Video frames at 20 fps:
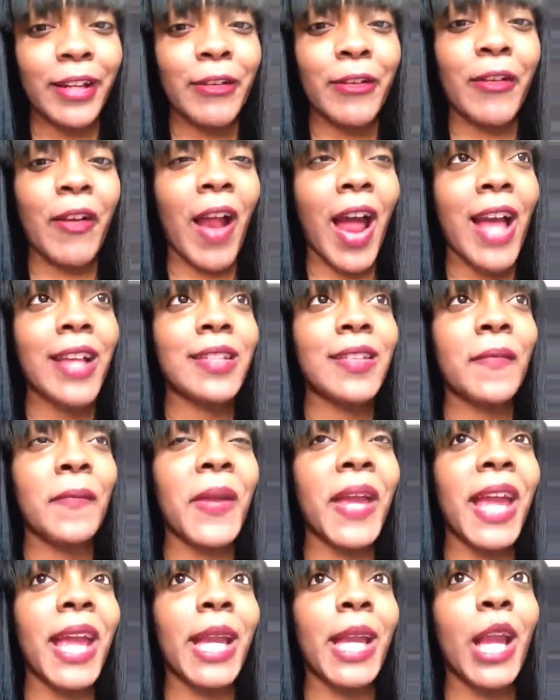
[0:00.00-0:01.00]
You could ask them,
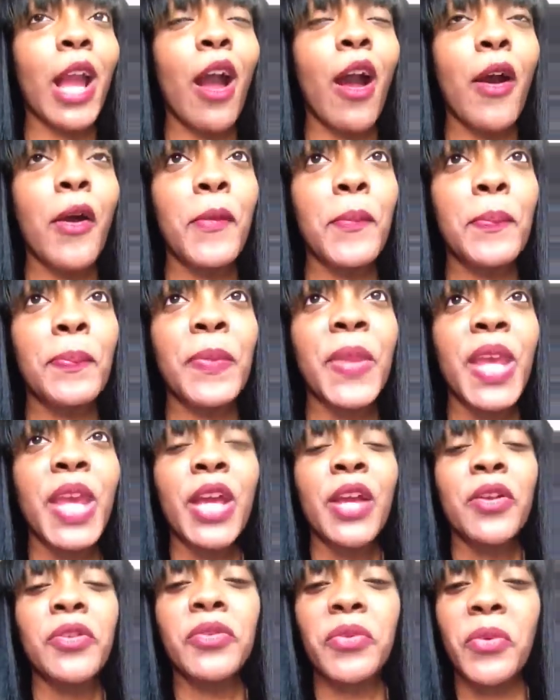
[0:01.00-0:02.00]
hey,
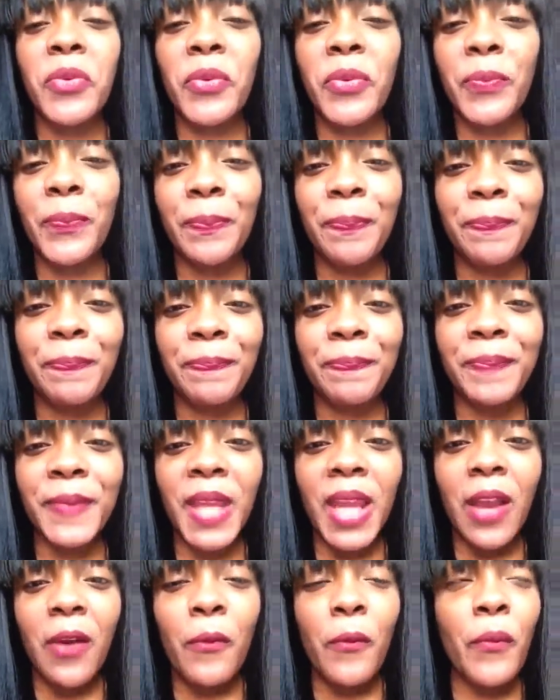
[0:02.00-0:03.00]
so
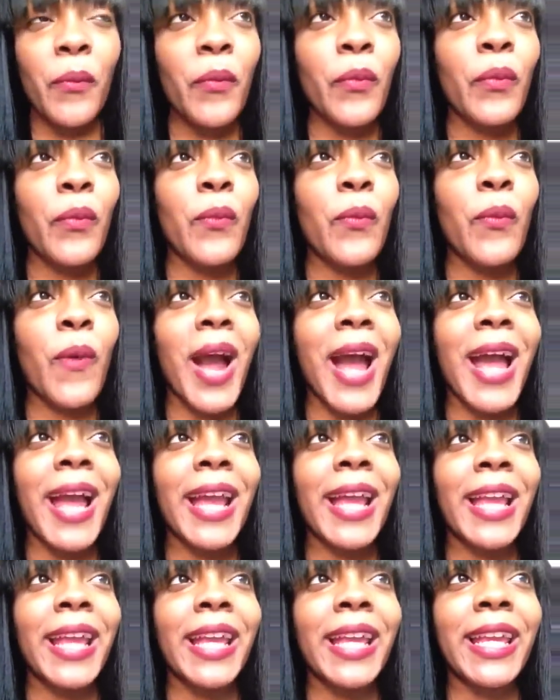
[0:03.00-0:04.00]

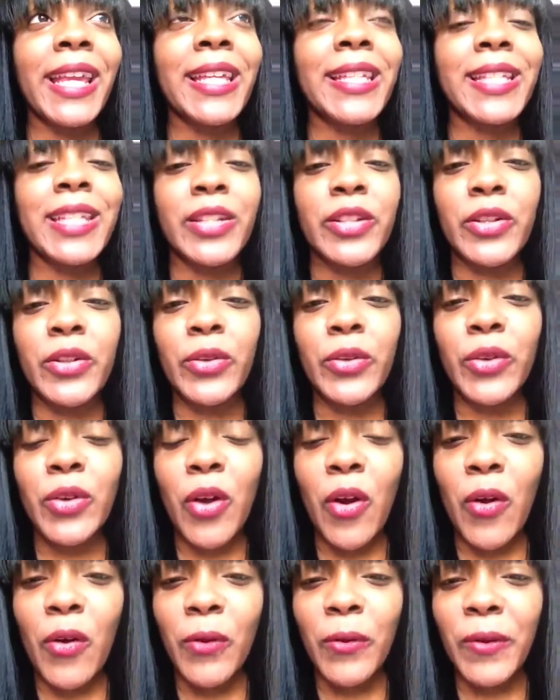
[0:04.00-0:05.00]
why did you
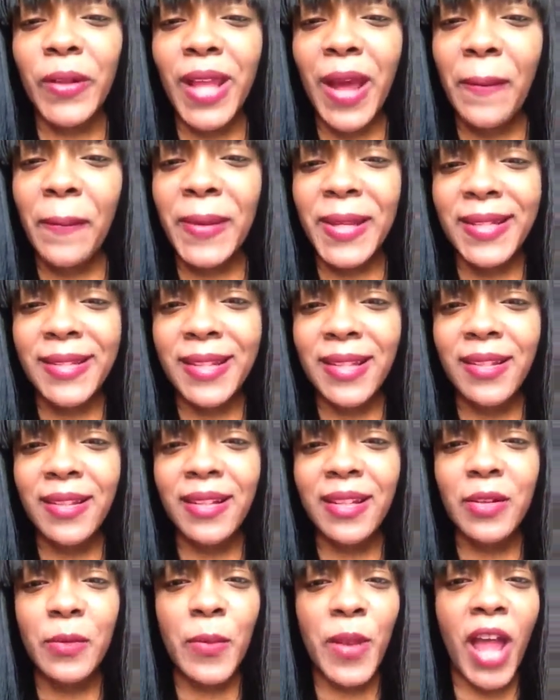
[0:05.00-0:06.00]
go to that place
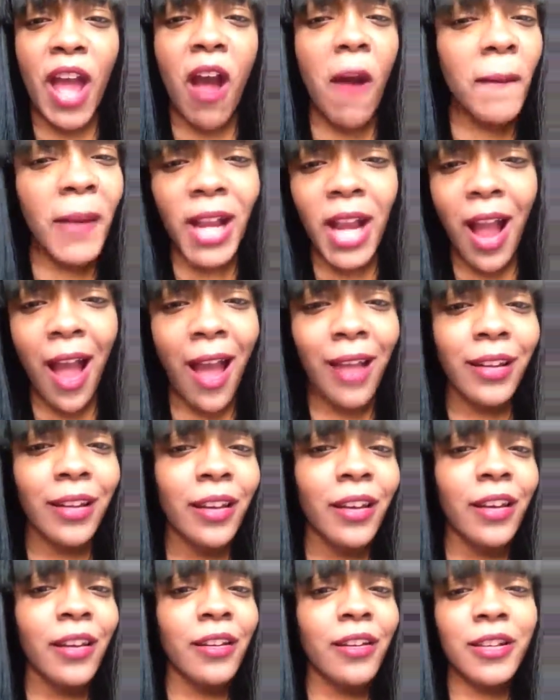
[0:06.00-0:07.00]
yesterday? They'll be like, oh my god,
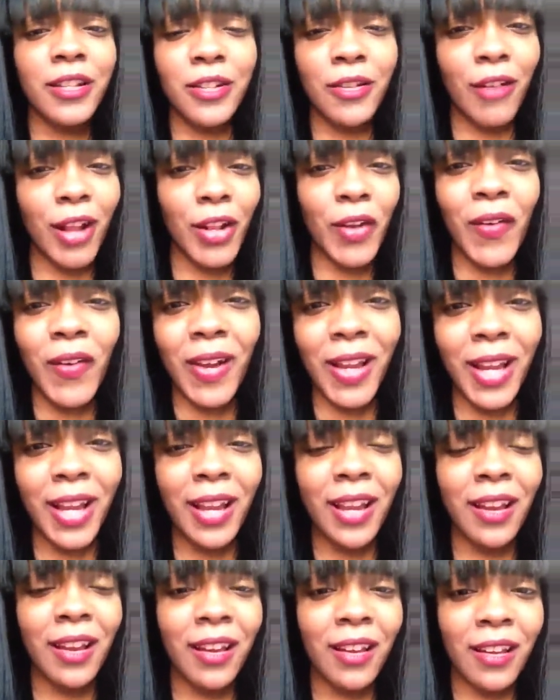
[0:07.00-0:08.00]
you're so
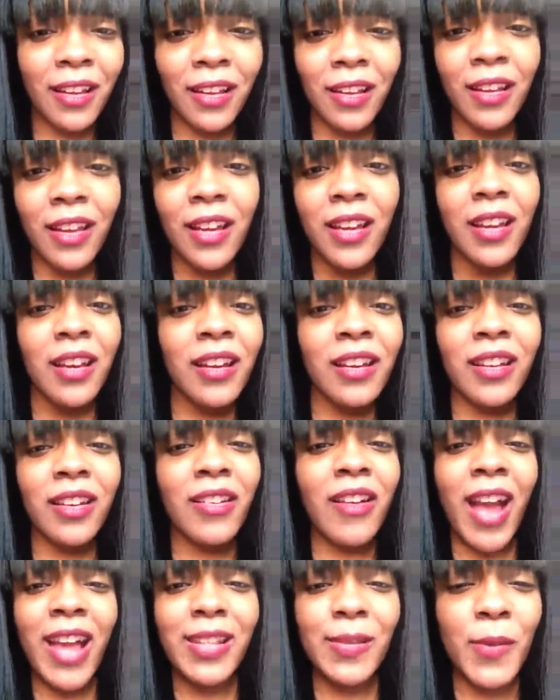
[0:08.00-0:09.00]
annoying.
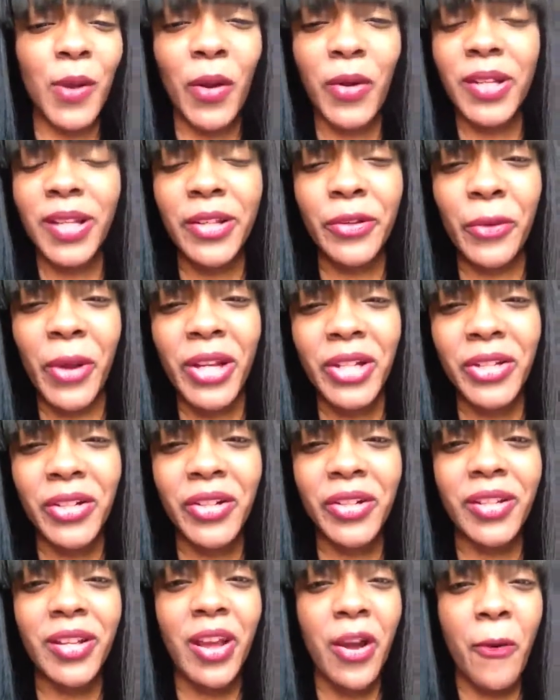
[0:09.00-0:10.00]
You ask me all these
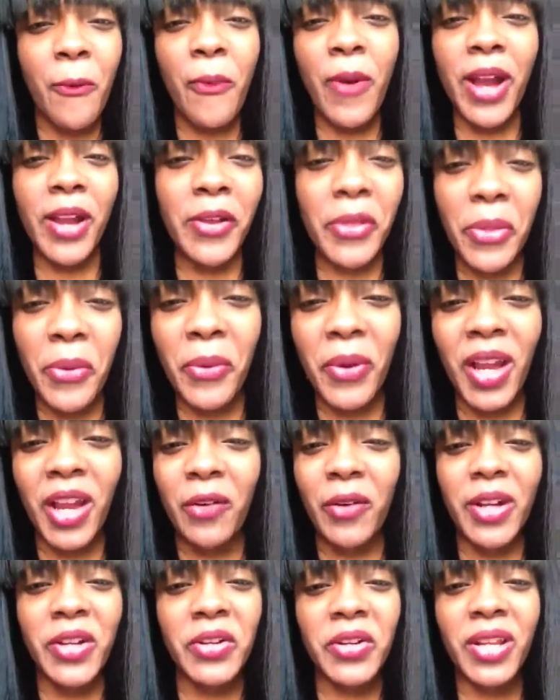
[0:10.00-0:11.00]
questions. Why are you doing
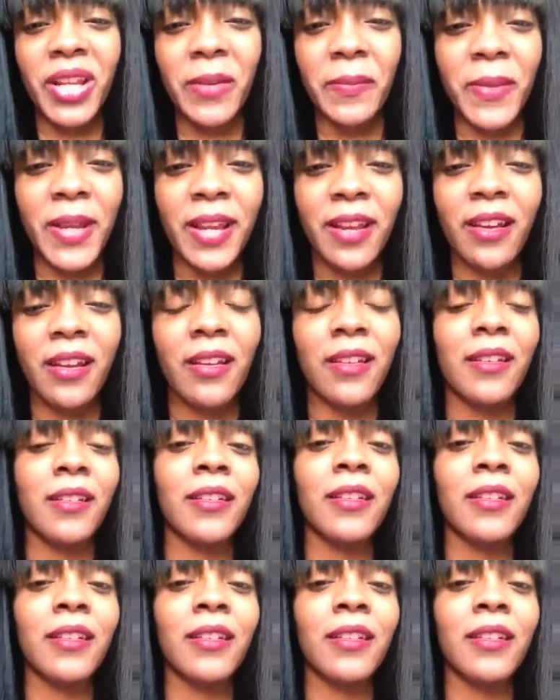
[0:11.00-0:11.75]
questioning me?